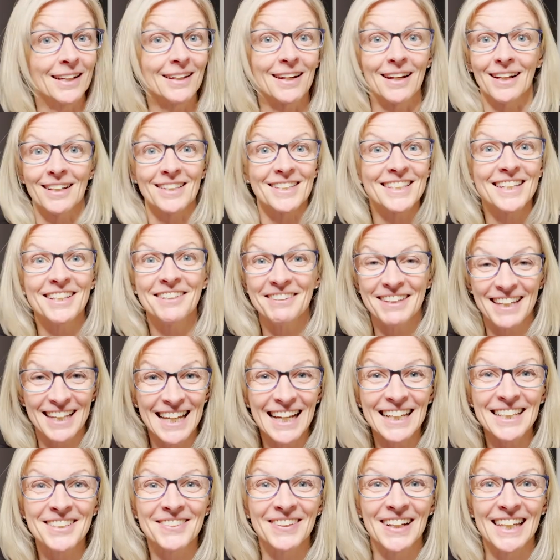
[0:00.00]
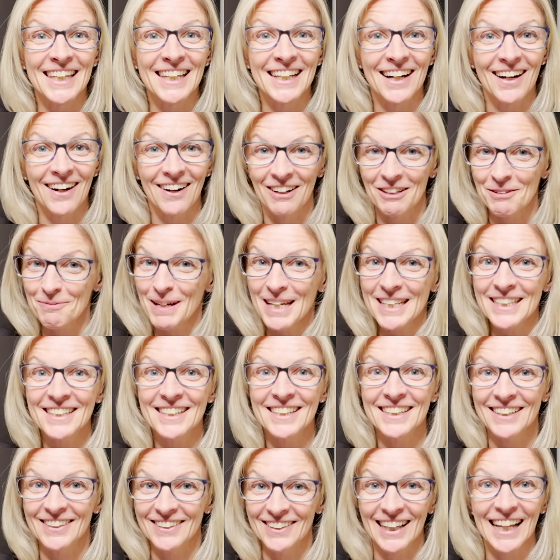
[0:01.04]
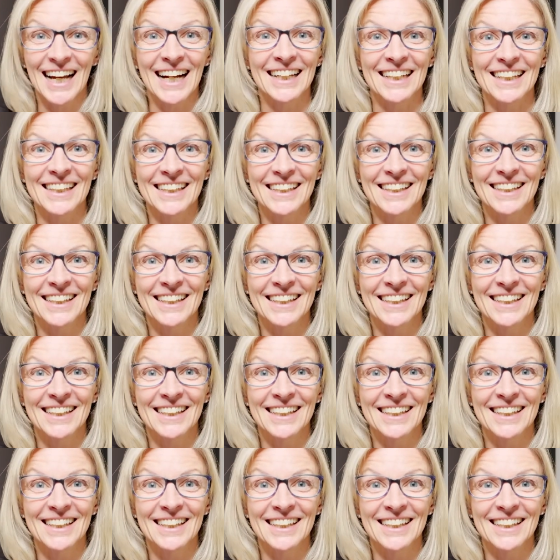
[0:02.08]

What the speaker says: and I'll see you in the next one. All the best, good luck!